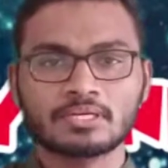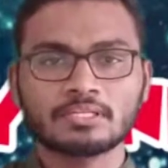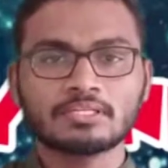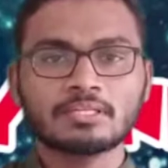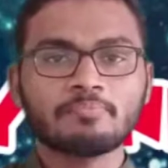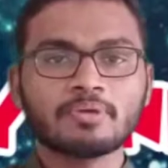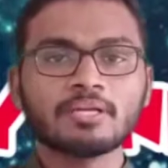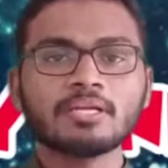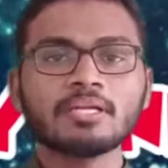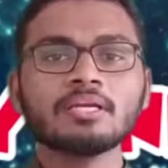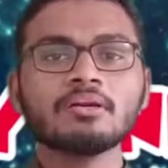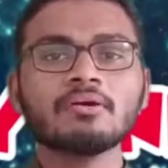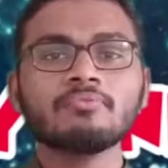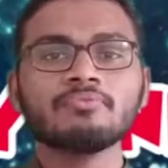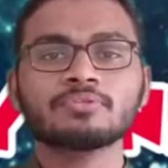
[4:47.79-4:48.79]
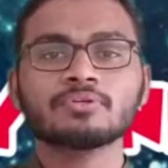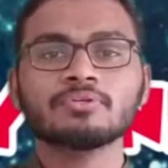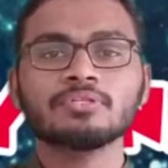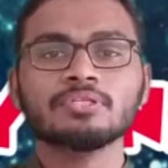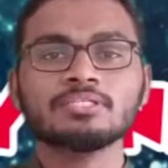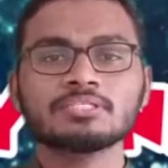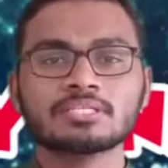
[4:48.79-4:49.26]
The beginning of
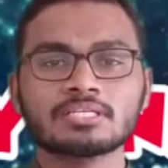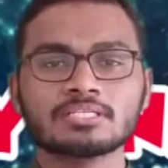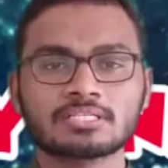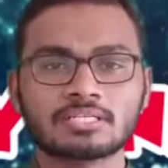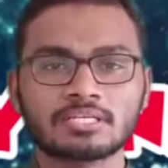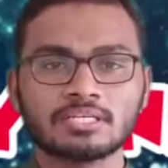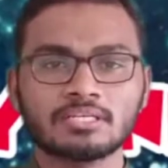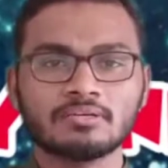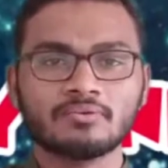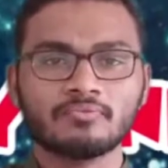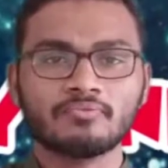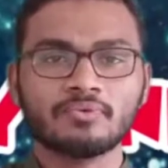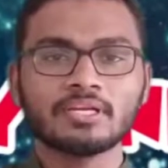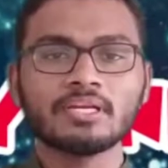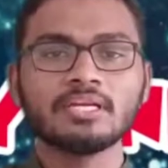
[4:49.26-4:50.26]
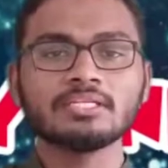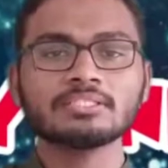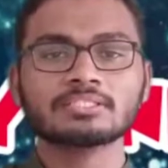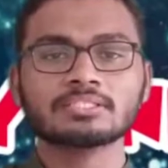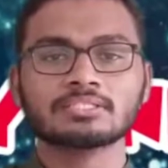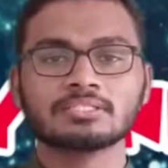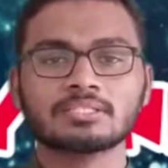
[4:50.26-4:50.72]
20th century
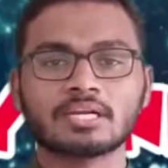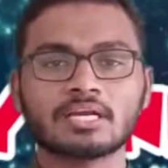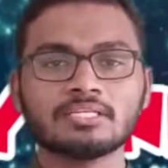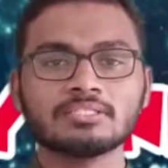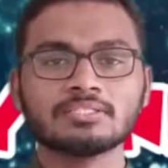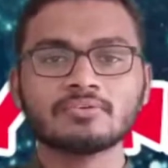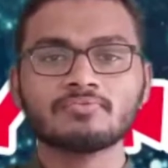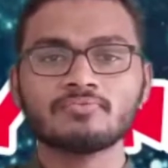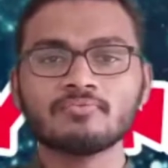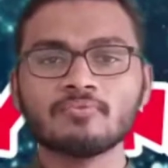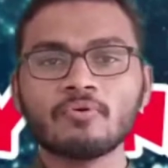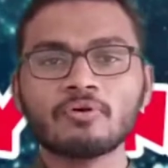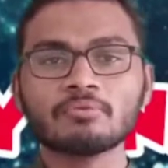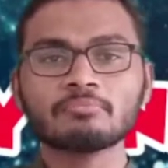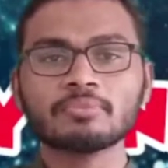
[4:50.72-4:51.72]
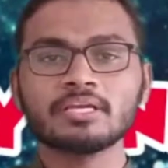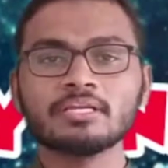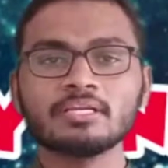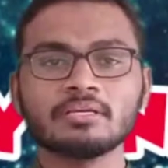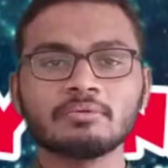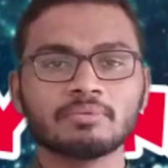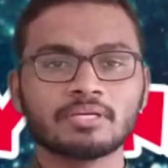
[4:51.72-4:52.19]
witnessed the rise of four
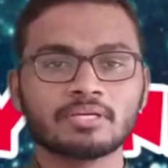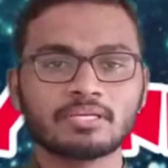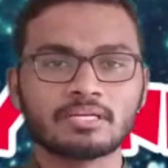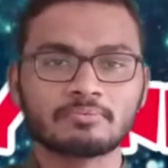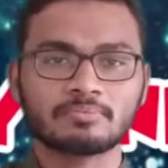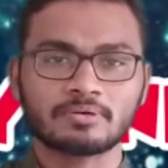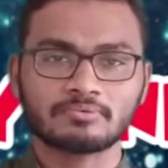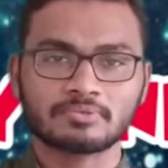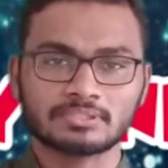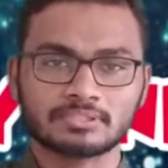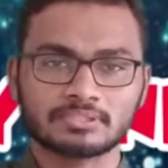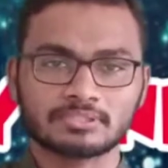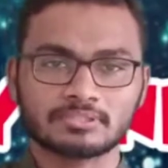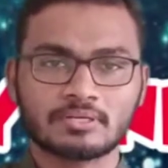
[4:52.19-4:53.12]
main imperial powers: